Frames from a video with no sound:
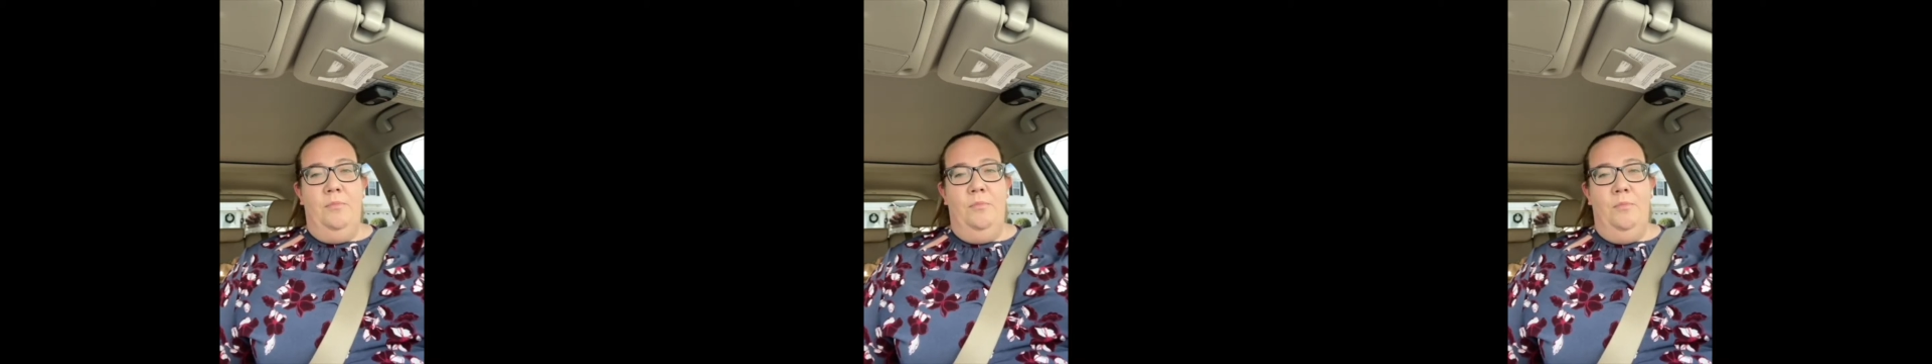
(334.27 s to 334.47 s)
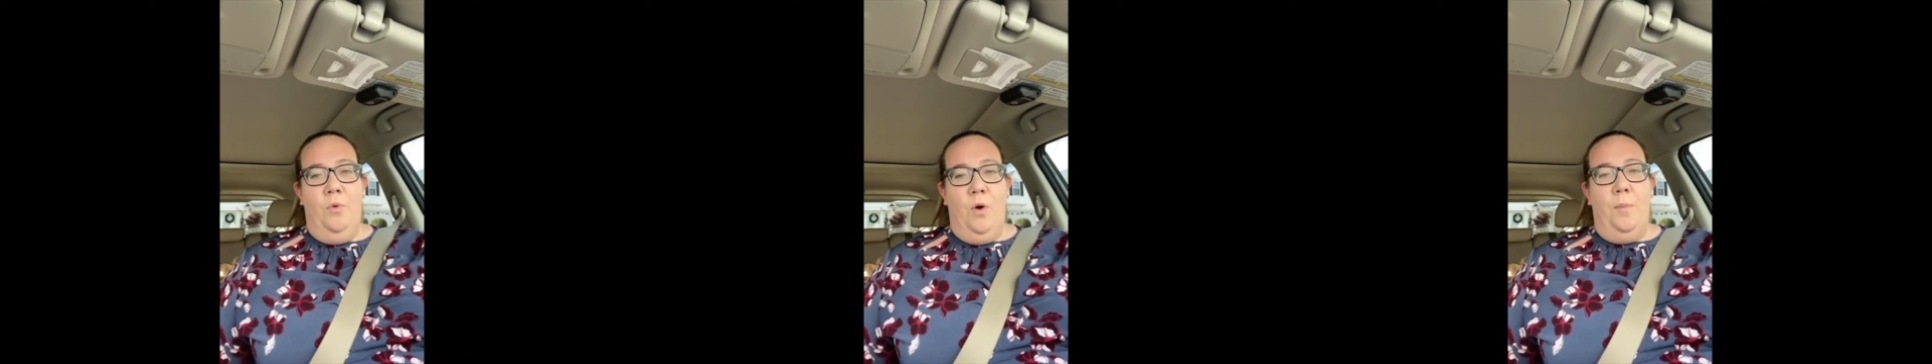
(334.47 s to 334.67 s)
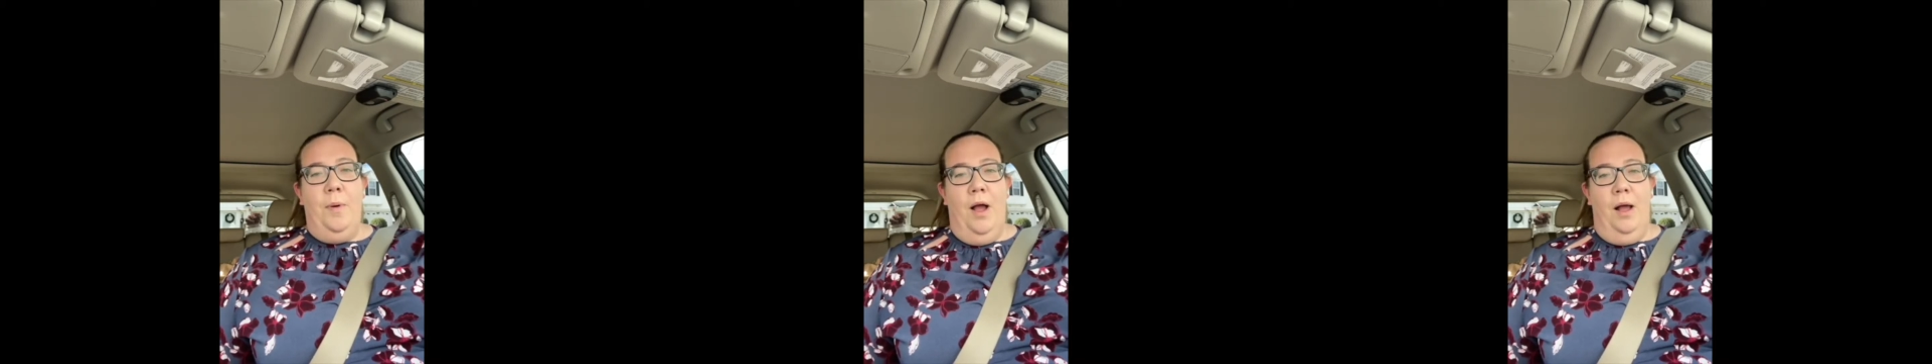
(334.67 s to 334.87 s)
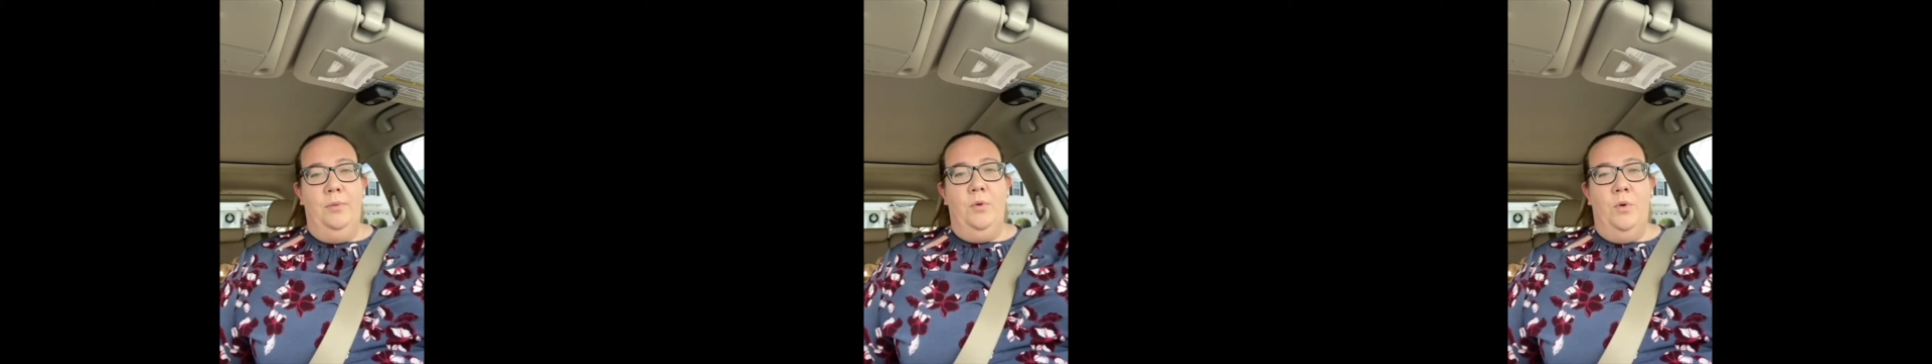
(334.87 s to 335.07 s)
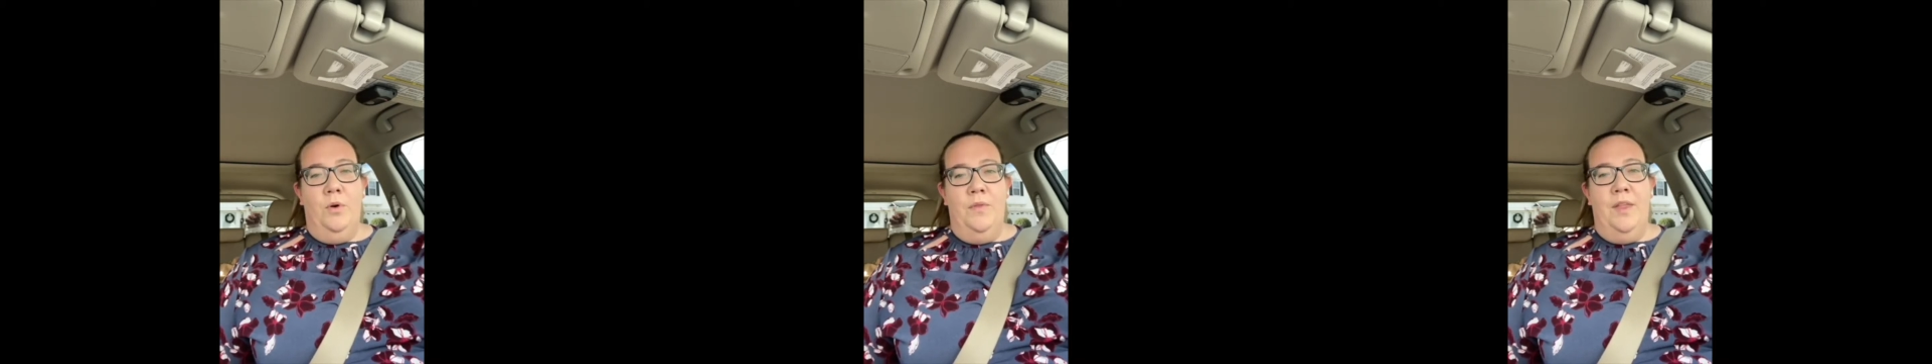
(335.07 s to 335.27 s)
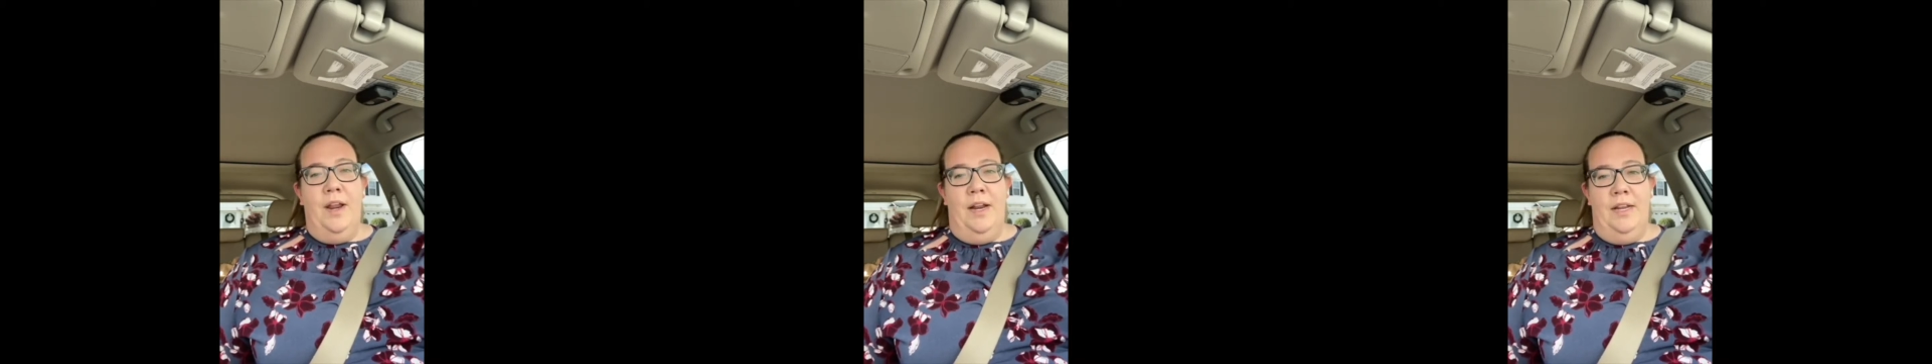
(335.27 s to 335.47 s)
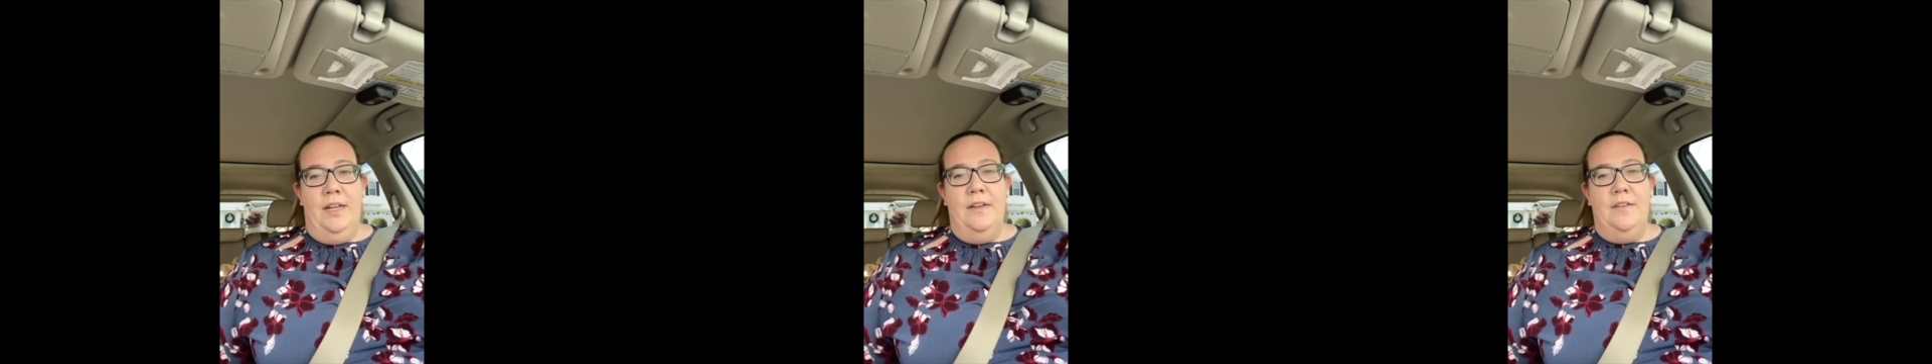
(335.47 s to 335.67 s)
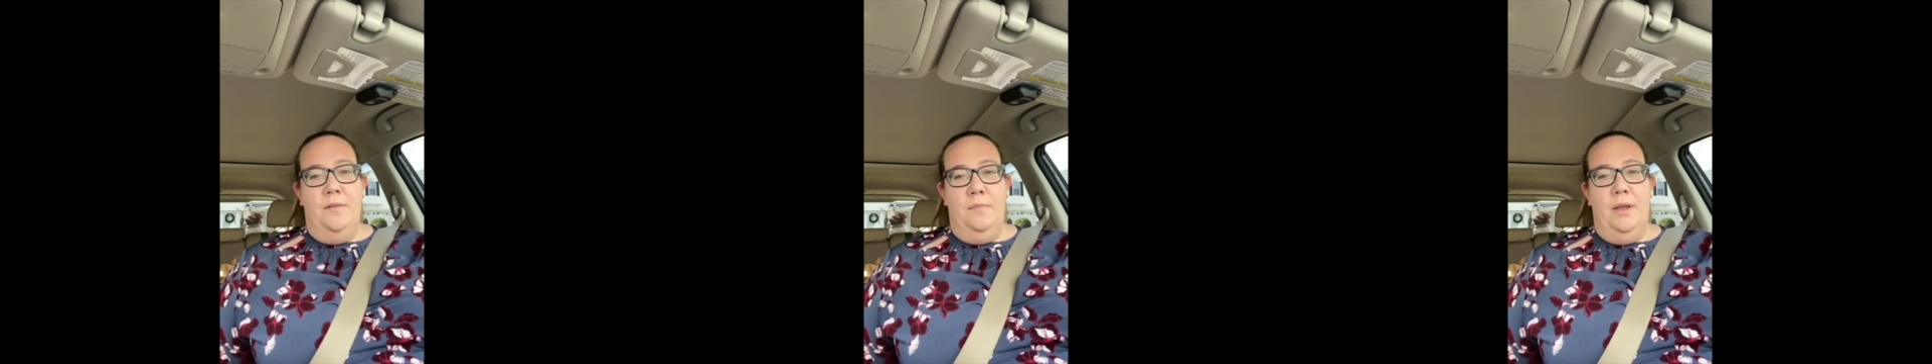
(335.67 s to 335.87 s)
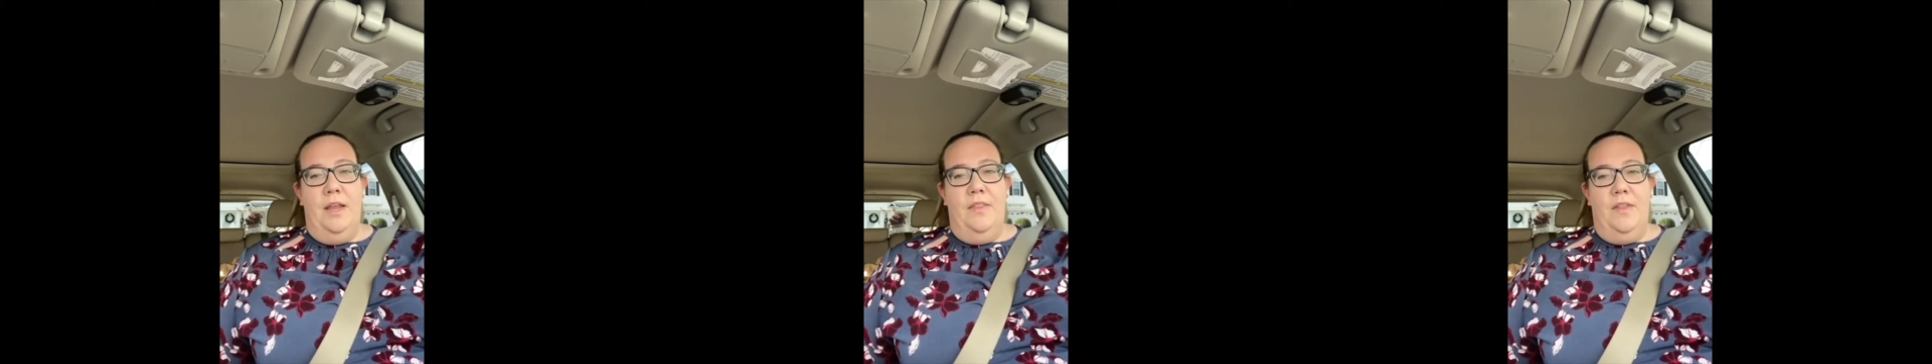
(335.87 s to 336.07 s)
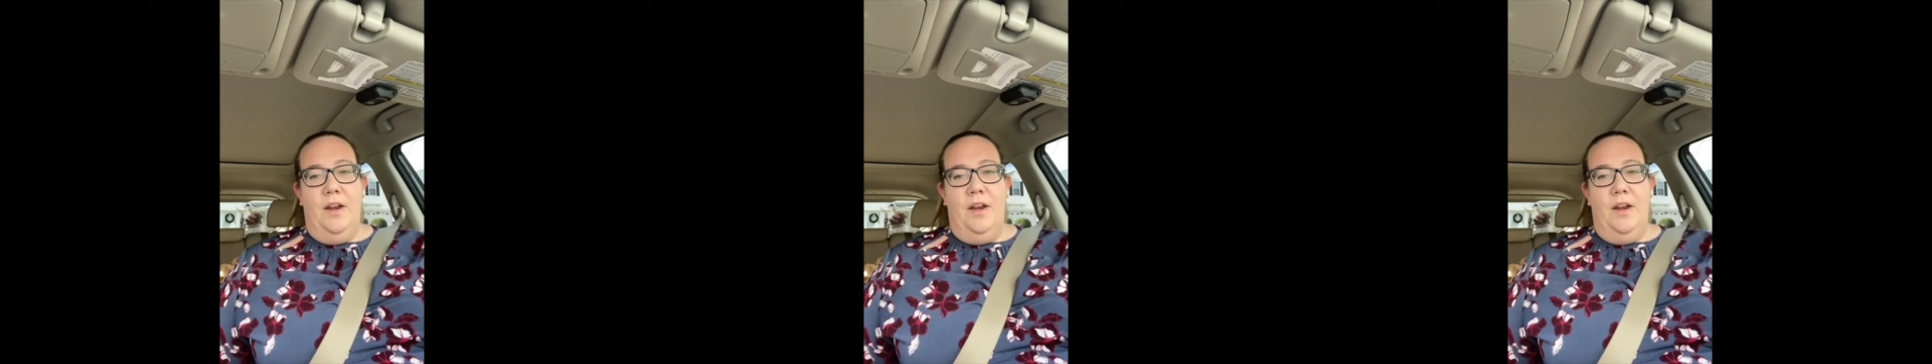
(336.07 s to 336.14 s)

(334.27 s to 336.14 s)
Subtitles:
more popcorn that I needed to make